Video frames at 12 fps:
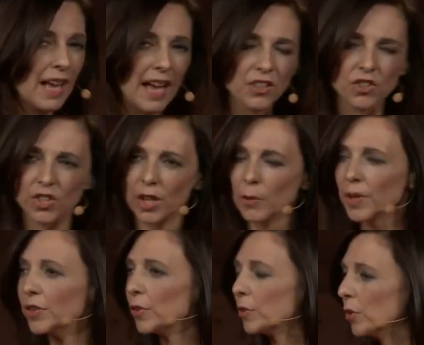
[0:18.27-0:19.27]
and share
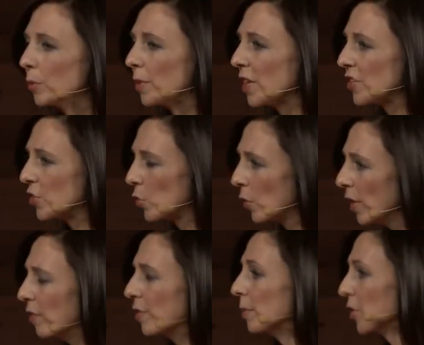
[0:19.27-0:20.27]
with your group a
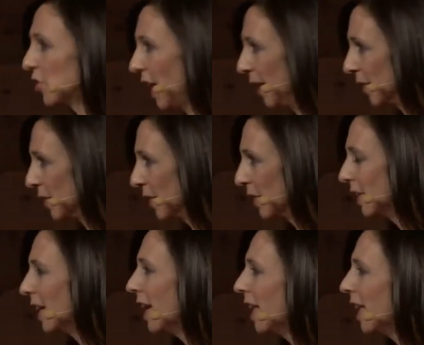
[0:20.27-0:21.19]
story from your childhood